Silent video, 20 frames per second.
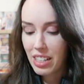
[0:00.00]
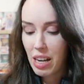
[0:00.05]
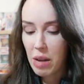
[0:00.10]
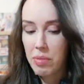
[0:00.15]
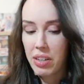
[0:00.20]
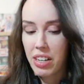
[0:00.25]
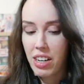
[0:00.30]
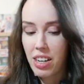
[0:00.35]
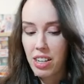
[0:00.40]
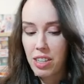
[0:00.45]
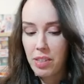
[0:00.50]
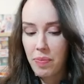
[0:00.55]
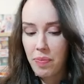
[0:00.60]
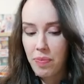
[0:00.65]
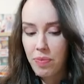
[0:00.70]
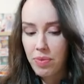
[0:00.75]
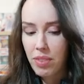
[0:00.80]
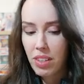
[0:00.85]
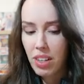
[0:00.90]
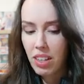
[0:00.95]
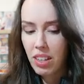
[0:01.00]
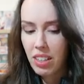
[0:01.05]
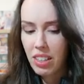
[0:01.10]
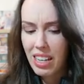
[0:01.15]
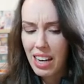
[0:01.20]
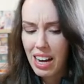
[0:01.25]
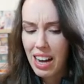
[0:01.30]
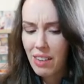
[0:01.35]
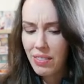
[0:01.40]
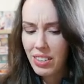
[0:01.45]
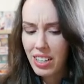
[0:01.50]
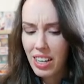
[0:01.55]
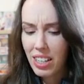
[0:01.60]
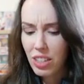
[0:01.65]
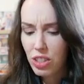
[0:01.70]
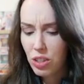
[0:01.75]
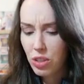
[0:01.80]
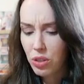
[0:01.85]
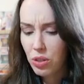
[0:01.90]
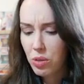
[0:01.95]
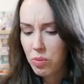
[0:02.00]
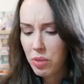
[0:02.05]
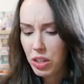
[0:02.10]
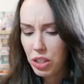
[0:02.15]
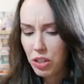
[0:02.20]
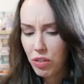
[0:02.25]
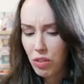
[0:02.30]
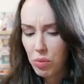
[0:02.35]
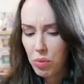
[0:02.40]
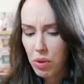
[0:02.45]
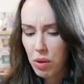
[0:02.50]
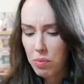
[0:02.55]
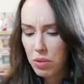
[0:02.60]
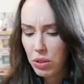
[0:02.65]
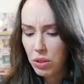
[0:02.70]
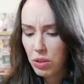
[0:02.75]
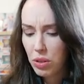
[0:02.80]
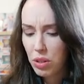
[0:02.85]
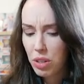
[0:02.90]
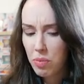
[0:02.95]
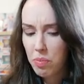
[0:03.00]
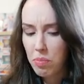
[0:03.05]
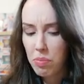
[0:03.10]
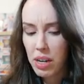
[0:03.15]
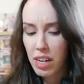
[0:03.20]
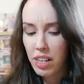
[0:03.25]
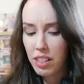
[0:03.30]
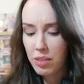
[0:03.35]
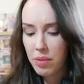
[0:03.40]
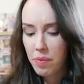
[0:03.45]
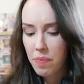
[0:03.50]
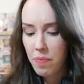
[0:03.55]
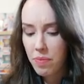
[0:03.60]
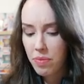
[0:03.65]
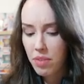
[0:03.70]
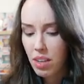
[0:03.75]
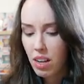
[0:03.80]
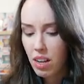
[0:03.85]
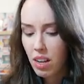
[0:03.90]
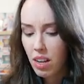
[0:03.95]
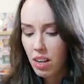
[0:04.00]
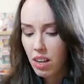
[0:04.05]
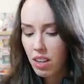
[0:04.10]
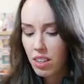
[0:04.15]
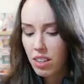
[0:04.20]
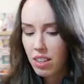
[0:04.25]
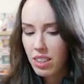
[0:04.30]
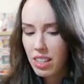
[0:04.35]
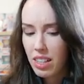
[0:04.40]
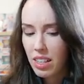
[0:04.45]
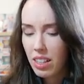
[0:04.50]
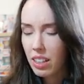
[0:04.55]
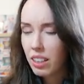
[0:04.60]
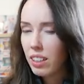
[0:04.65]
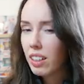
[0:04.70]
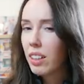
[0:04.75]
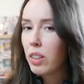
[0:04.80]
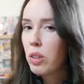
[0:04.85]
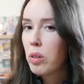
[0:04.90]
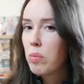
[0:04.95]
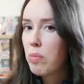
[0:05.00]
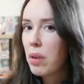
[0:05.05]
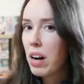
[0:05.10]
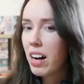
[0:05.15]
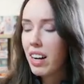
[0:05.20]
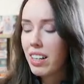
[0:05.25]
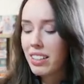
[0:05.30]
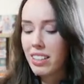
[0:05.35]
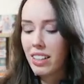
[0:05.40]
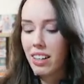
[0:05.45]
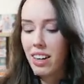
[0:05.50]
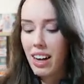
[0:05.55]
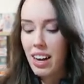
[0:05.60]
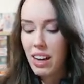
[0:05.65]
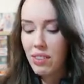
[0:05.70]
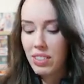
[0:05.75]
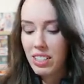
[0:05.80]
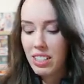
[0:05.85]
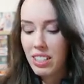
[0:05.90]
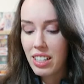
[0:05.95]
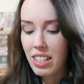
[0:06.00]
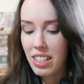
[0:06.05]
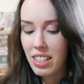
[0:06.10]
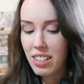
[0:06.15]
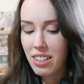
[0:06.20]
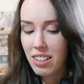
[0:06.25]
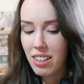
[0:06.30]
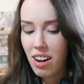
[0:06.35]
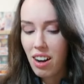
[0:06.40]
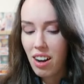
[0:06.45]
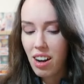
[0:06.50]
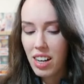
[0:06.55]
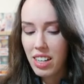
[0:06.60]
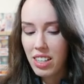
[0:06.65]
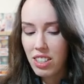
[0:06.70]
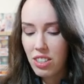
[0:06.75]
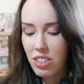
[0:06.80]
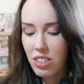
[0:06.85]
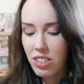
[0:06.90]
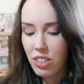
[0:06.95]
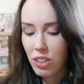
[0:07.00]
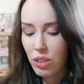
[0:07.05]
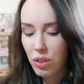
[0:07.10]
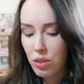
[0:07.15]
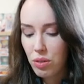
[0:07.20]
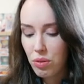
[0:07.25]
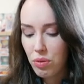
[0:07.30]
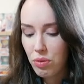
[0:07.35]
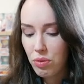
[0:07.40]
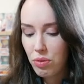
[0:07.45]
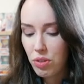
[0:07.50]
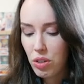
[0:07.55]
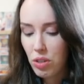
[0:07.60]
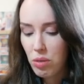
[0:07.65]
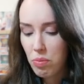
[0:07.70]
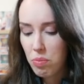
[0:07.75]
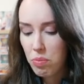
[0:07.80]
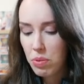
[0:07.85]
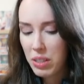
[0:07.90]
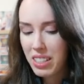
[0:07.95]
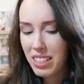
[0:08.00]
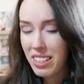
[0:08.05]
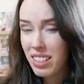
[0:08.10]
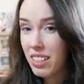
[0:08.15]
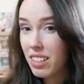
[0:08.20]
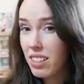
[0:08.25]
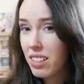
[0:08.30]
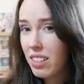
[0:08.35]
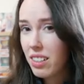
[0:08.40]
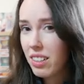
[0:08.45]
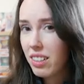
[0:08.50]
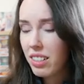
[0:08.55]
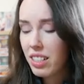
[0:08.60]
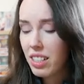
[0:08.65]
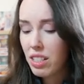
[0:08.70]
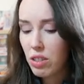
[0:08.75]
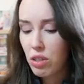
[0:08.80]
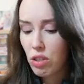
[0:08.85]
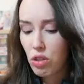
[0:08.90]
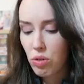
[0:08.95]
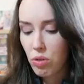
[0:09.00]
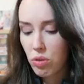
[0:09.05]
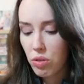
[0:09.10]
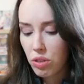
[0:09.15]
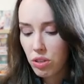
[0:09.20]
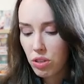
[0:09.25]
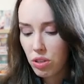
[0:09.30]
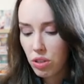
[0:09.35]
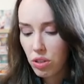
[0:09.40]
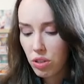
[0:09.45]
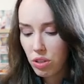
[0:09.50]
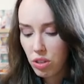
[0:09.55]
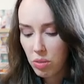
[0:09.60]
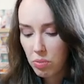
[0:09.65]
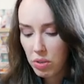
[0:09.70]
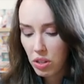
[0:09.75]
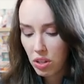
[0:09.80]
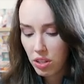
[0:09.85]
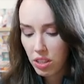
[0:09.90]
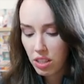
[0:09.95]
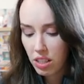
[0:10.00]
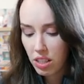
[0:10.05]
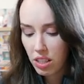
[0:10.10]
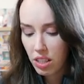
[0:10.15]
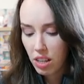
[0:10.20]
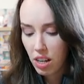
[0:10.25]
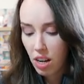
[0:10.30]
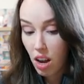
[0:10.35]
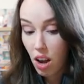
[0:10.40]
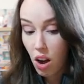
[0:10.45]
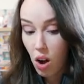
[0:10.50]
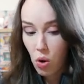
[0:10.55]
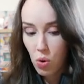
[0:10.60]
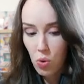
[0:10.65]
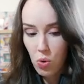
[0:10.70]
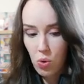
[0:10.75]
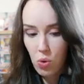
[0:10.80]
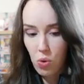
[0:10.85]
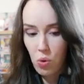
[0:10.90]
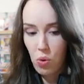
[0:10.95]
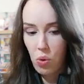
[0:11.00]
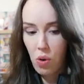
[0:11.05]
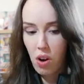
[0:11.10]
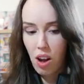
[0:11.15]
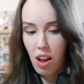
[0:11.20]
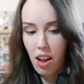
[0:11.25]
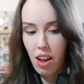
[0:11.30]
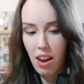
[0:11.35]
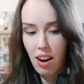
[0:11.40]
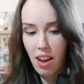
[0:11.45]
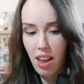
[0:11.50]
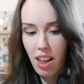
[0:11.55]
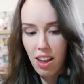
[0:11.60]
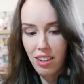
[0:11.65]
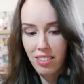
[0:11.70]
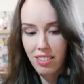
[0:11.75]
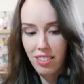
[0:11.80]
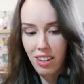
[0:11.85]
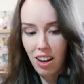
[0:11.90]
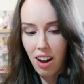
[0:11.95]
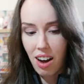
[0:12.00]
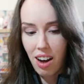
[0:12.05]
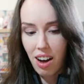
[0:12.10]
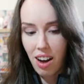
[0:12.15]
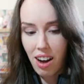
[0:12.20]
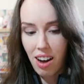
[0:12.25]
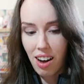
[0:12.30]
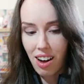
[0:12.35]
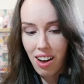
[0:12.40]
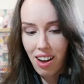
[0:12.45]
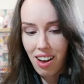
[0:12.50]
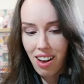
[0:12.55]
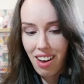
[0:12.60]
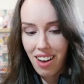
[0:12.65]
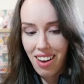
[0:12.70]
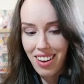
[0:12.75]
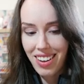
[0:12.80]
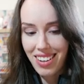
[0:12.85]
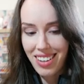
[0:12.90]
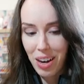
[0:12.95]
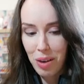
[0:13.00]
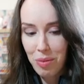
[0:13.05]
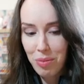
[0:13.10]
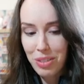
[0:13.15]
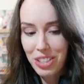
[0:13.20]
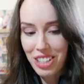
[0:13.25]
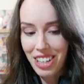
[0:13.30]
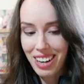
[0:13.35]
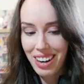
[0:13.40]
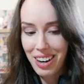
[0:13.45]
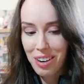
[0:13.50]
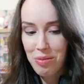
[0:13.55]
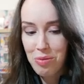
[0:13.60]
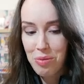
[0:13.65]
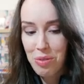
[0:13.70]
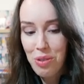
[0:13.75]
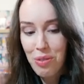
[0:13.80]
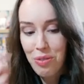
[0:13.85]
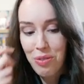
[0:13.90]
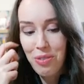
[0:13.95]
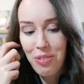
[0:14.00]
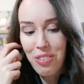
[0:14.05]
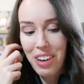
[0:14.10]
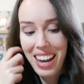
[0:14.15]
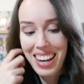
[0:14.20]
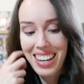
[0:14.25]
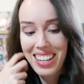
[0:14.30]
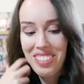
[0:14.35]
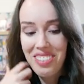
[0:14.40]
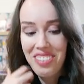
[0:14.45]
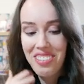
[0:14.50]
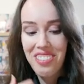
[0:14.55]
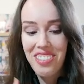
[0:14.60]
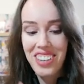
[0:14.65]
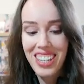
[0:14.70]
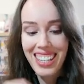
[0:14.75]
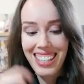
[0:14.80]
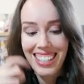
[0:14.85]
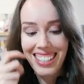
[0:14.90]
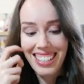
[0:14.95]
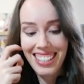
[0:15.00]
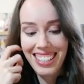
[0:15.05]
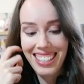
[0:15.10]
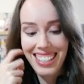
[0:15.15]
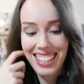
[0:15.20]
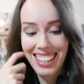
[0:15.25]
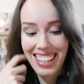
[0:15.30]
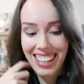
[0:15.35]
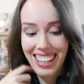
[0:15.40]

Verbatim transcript: coming out. Yeah, I haven't had too much of a proper look, but the little parts that I have seen, I don't feel particularly drawn to, to be honest. Oh, an SR, Yamcha, Wolf Fang Fist.